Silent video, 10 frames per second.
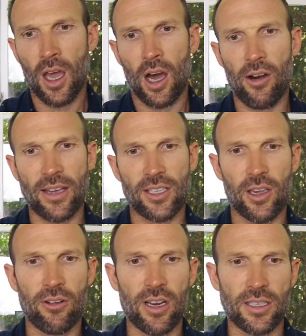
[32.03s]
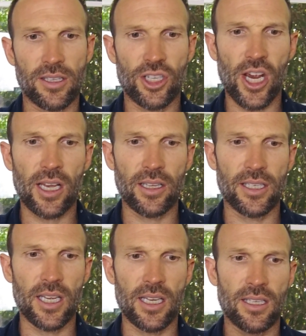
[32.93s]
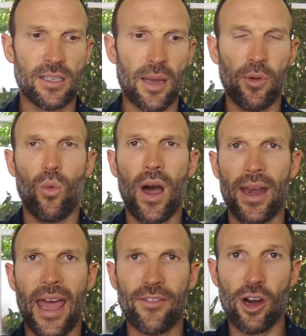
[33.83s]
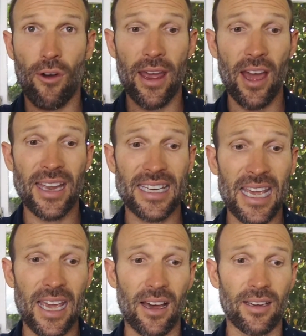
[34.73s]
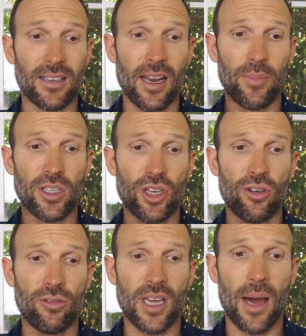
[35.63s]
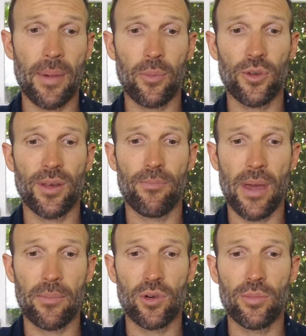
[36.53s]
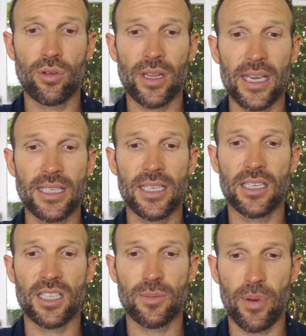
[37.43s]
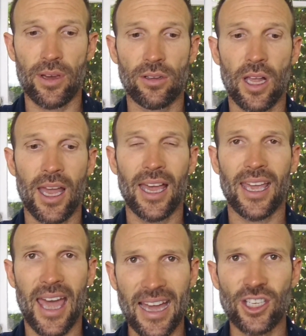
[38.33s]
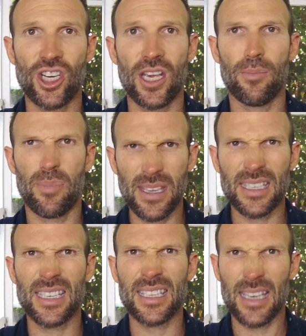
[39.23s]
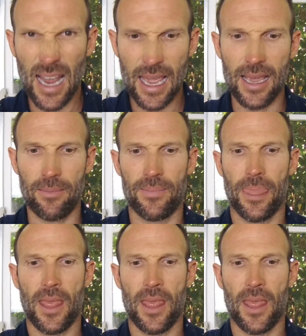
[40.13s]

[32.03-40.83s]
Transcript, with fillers: All right, so here it is. The checklist is number one, have a great idea. Number two, come up with a memorable, easy to spell, catchy business name.